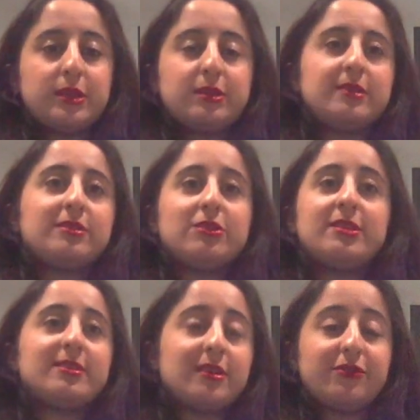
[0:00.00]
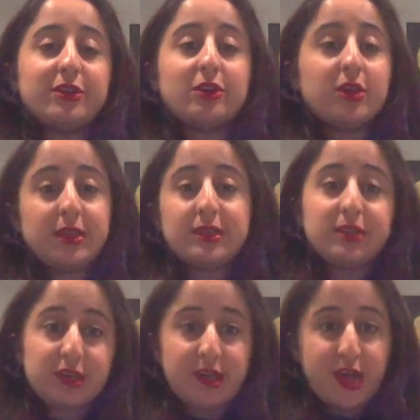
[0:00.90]
industries suffered on an
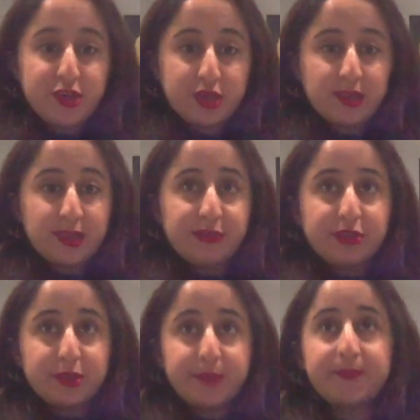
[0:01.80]
international level.